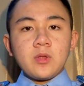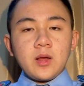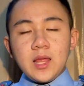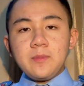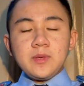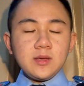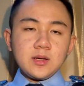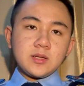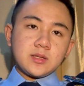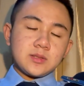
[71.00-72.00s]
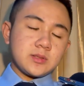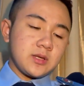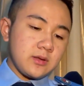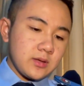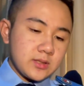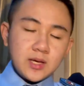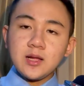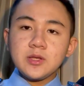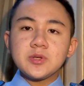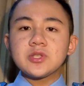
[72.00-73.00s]
Let me
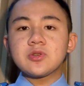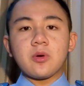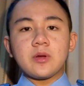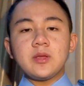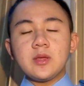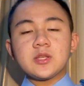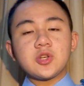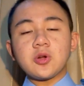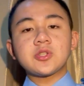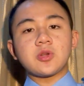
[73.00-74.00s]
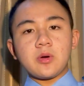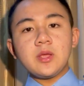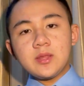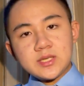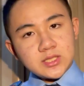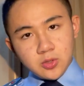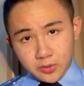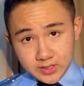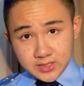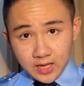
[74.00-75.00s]
tell you a short story. This
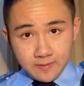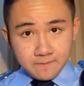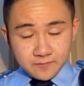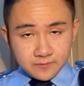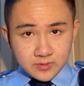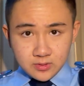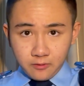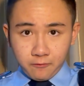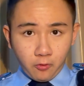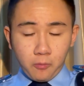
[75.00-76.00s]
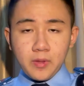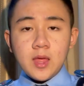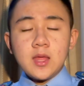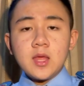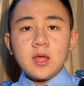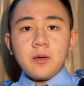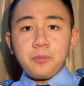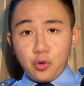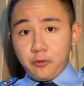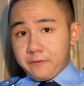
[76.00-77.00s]
story came from
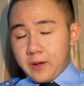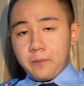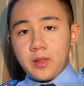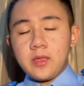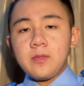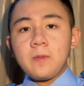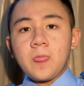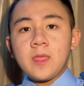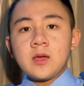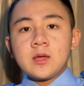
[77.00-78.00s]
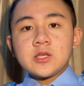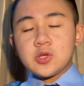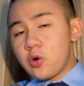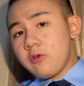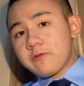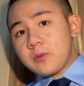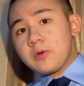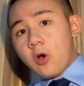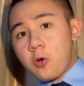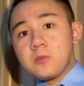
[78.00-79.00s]
poor family. School from
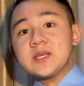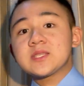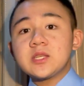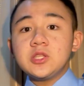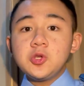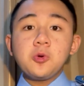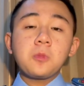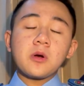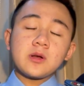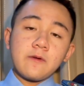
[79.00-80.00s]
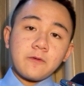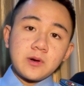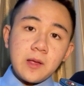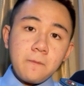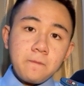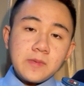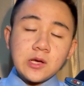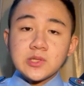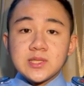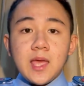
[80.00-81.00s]
home is a new burden for them
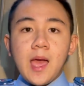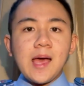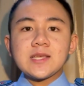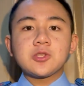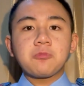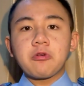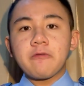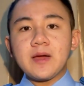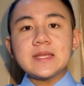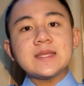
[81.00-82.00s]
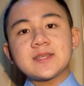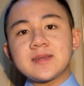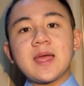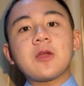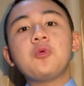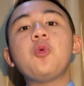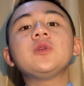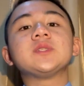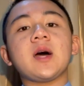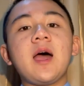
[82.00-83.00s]
because they has to provide internet
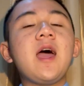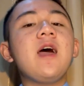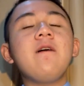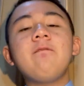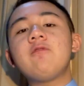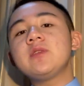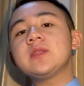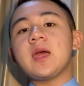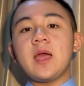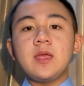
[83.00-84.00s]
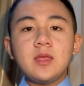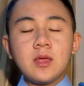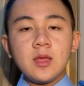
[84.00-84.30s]
quota every day